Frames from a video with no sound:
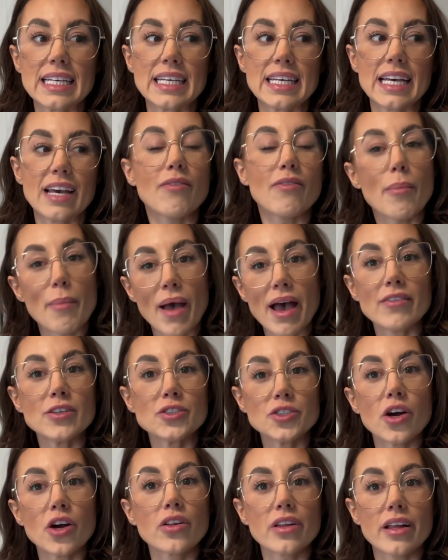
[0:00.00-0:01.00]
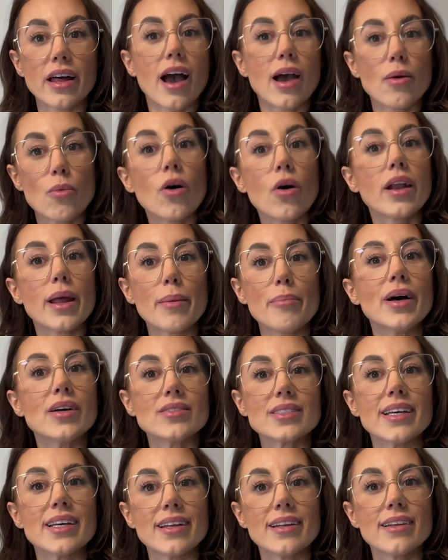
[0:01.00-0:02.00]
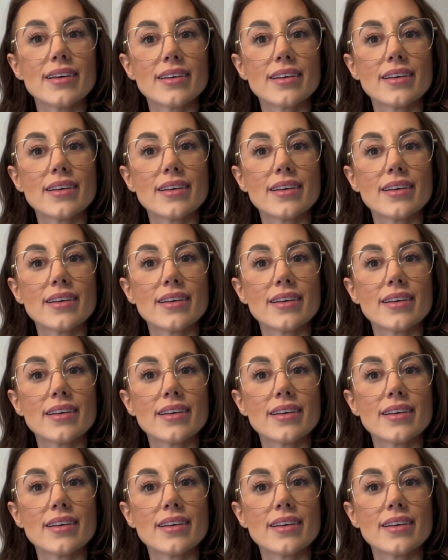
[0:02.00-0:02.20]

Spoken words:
If I'm having chocolate, I want it melted.